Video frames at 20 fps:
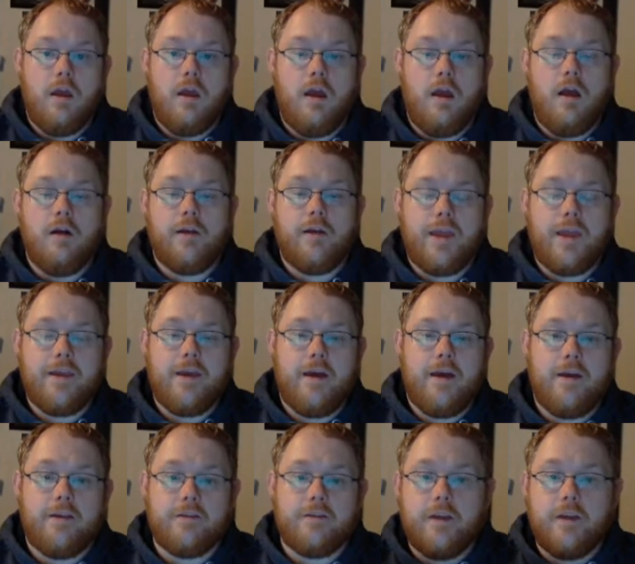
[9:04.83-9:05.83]
Okay,
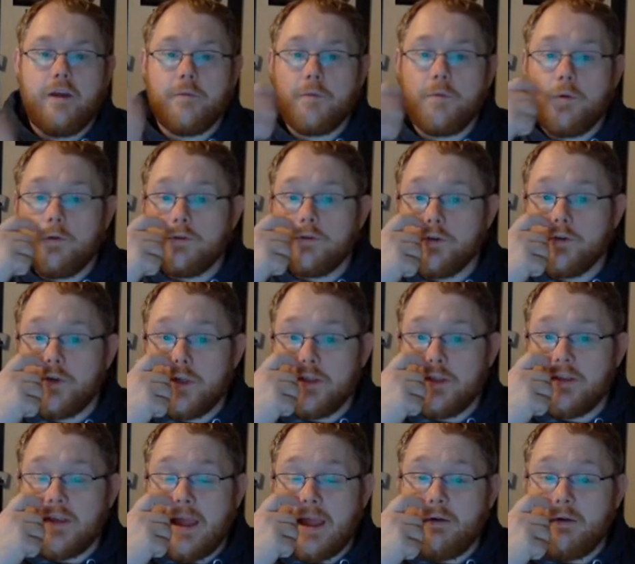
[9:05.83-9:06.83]
guys, I hope you enjoyed
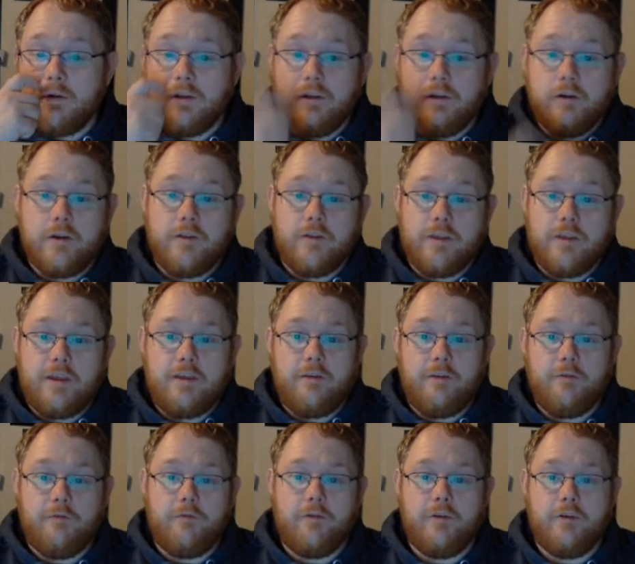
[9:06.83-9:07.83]
our look at the
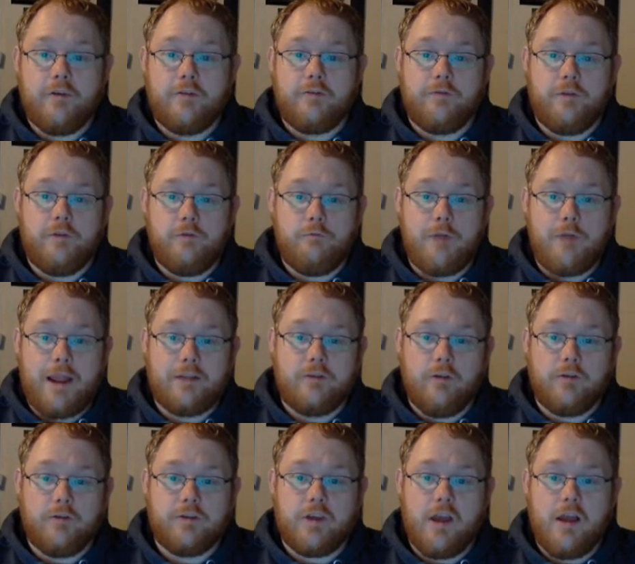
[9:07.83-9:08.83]
first few
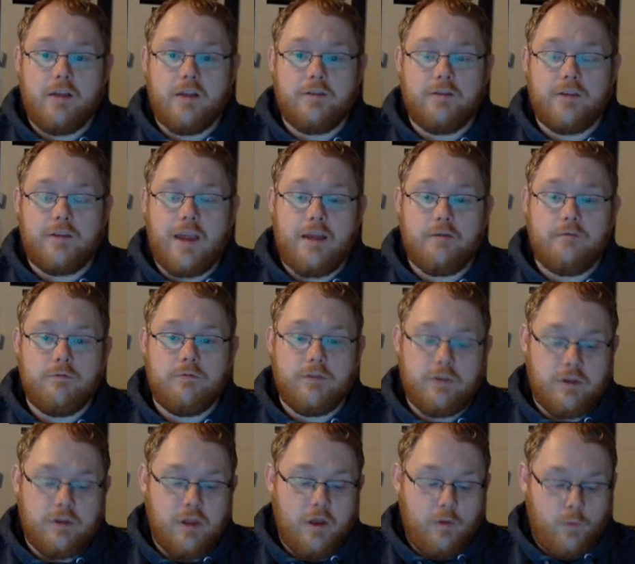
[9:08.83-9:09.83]
Rakdos cards out.
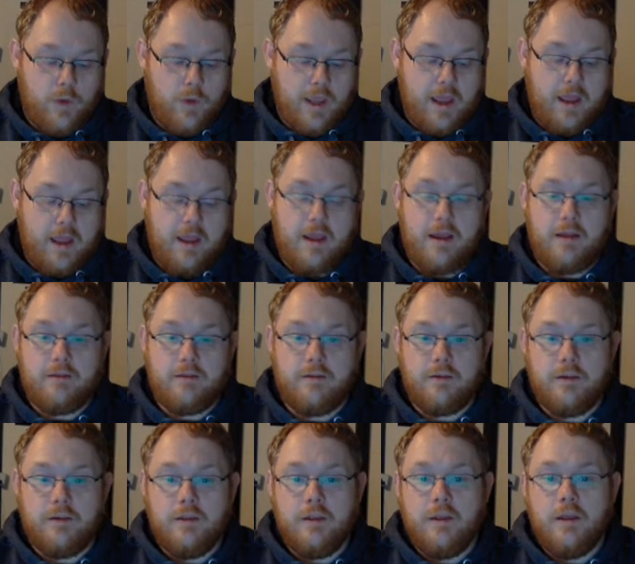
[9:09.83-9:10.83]
We had
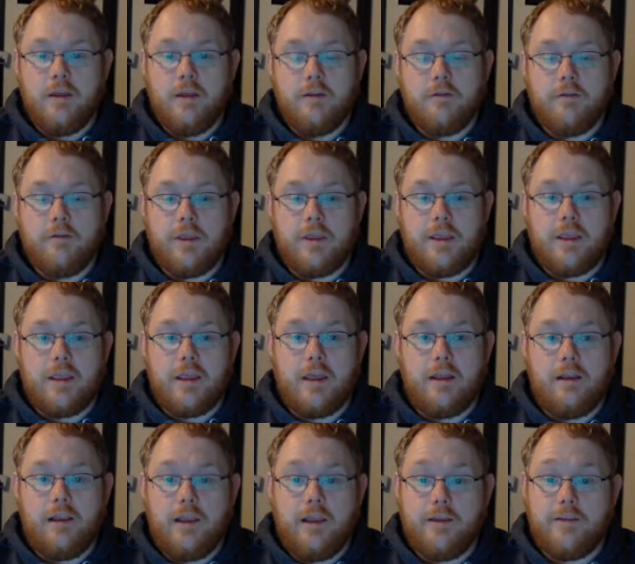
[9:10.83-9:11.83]
the
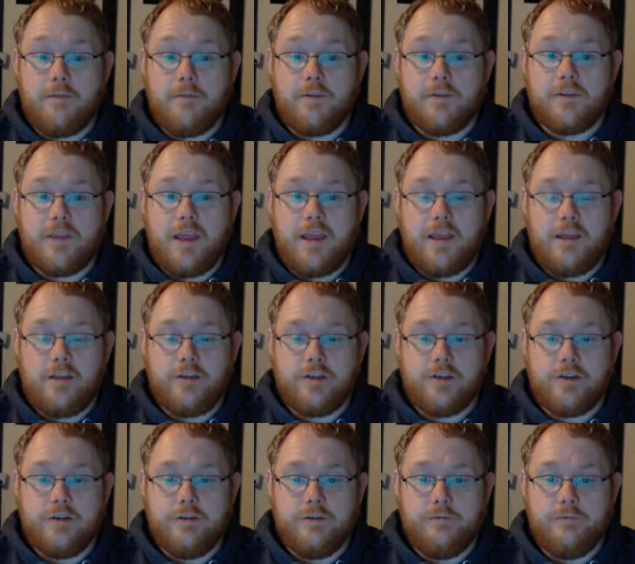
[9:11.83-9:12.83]
Light Up the
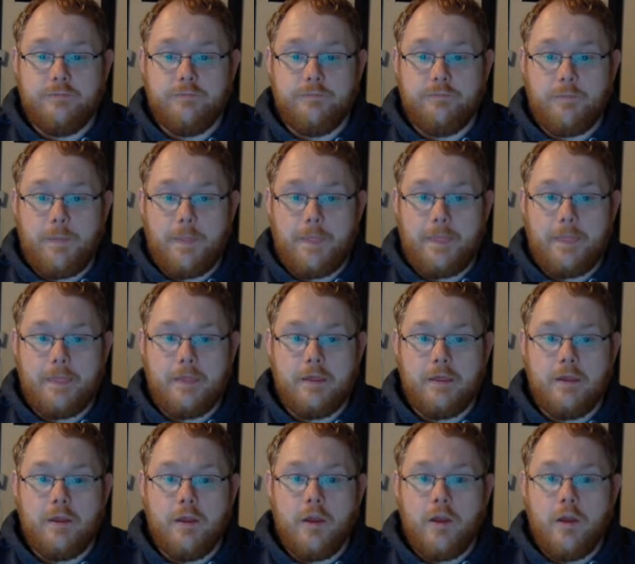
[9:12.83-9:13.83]
Stage,
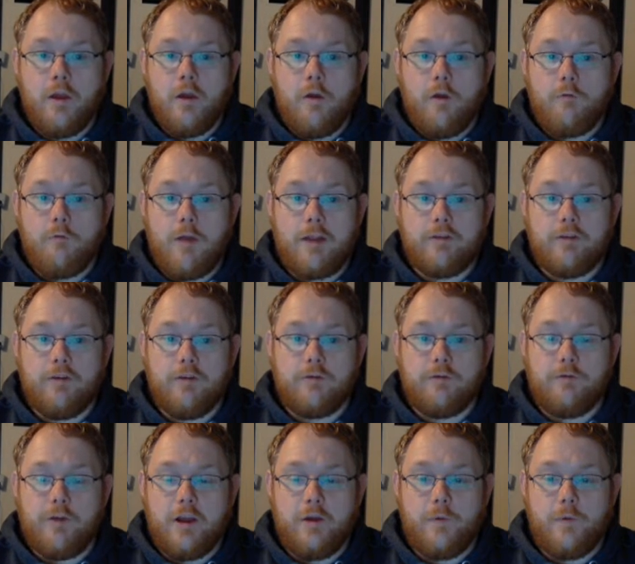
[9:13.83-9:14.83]
Rakdos
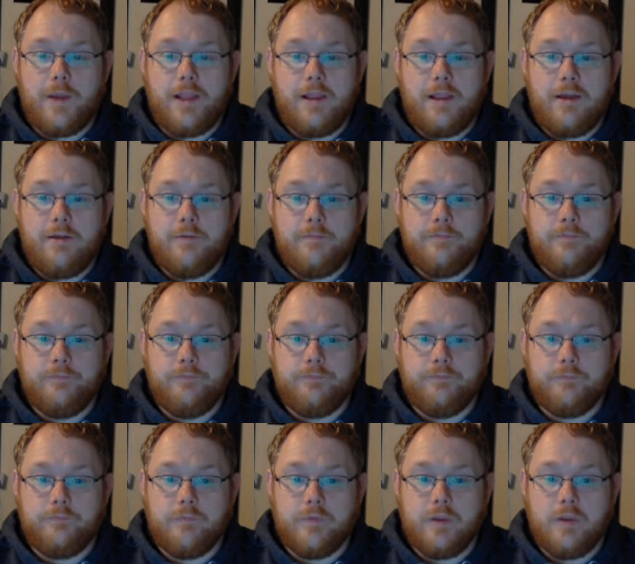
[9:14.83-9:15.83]
Firewheeler,
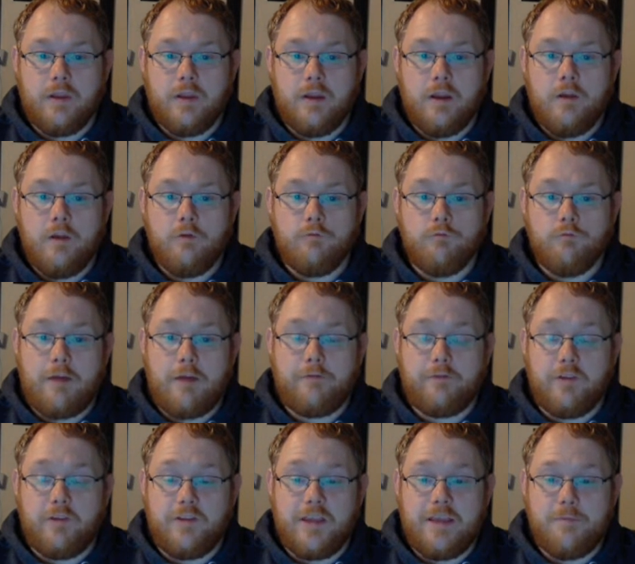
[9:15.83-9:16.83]

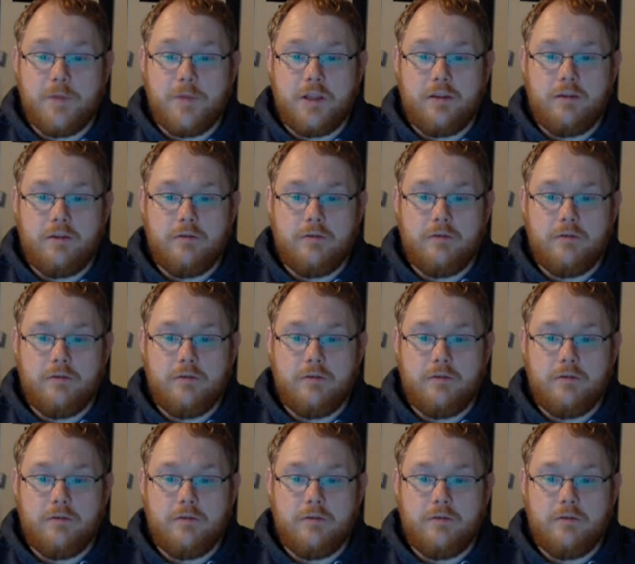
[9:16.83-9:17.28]
Rafter Demon,